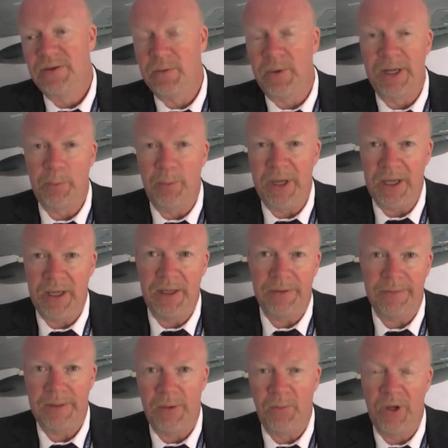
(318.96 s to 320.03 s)
quite big,
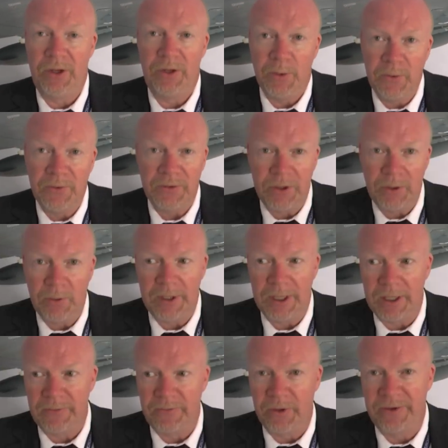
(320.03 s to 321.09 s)
and we are used to do
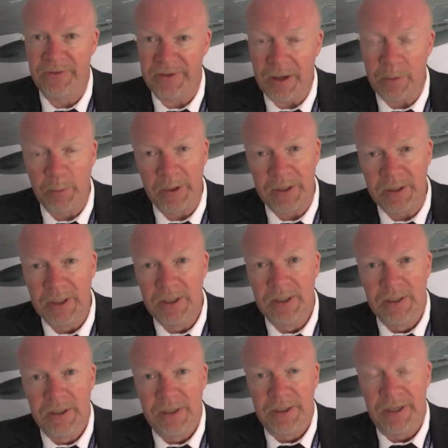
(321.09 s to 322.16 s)
that. For example,
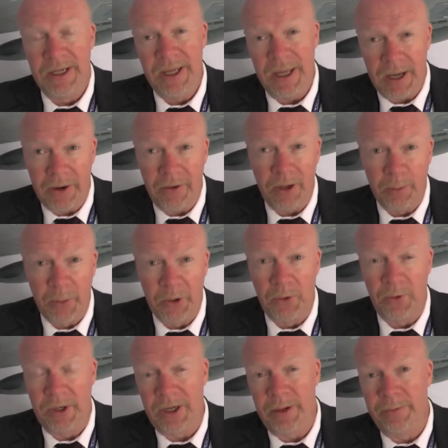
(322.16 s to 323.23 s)
the Hungarian
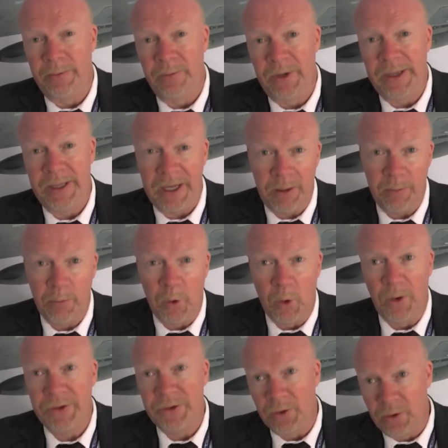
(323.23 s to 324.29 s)
program, when they
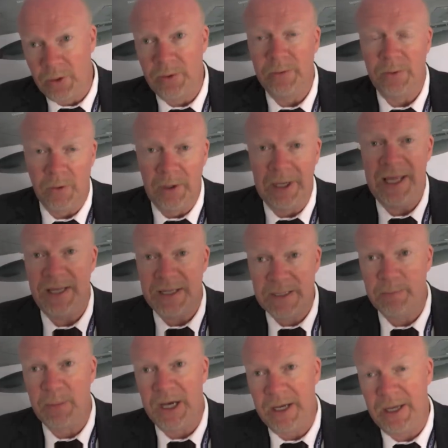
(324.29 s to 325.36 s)
bought or
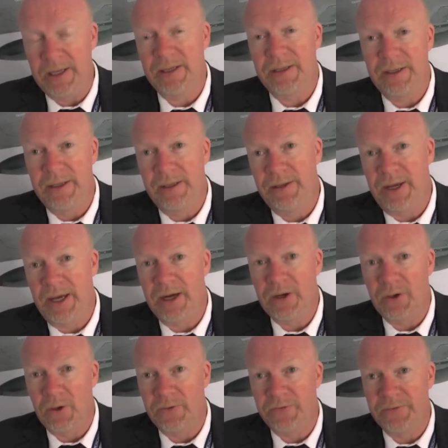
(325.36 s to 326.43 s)
leased by the
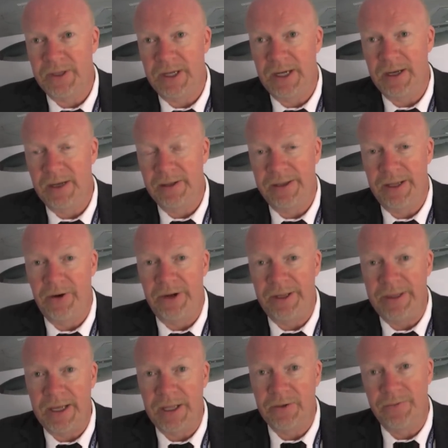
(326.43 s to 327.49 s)
aircraft,
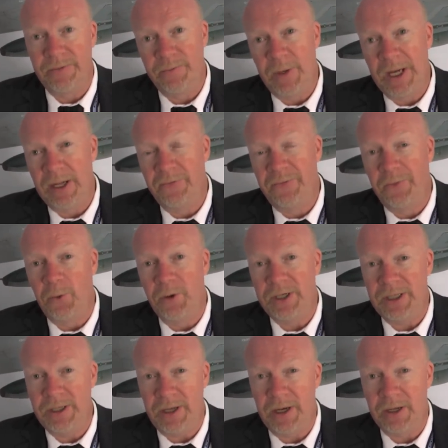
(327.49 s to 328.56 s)
we had a
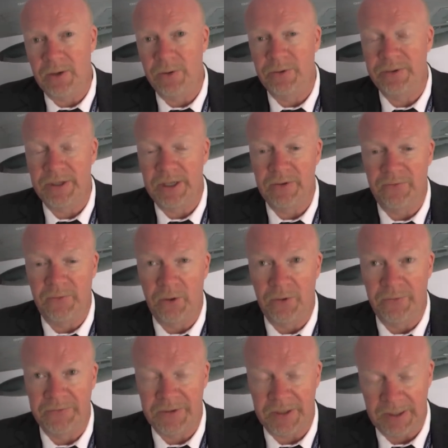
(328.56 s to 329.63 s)
14-year contract for
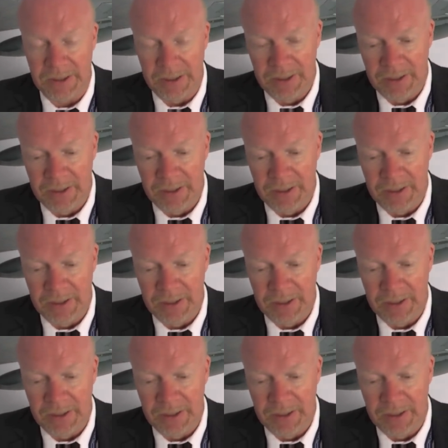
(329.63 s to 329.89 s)
offset,